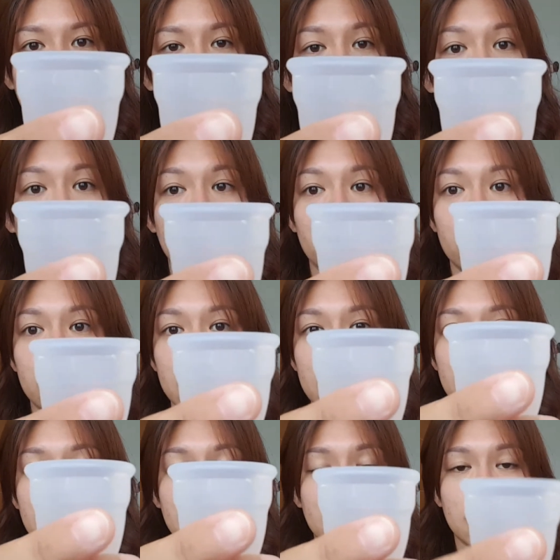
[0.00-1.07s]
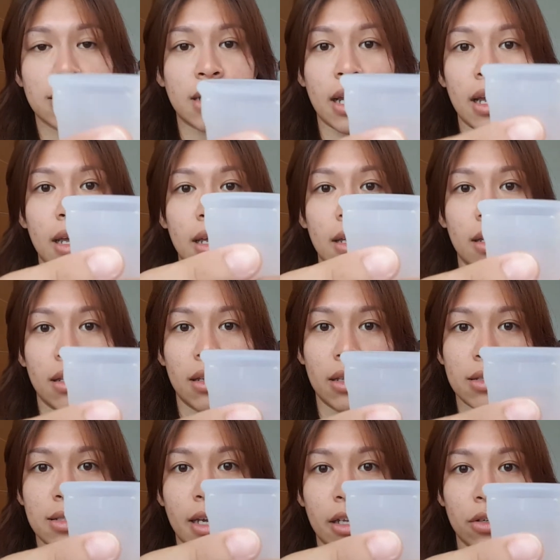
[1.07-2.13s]
and it will just stay
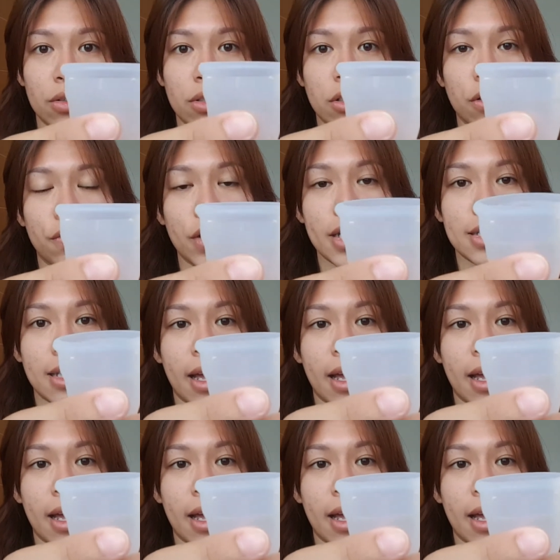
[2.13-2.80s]
inside your cervix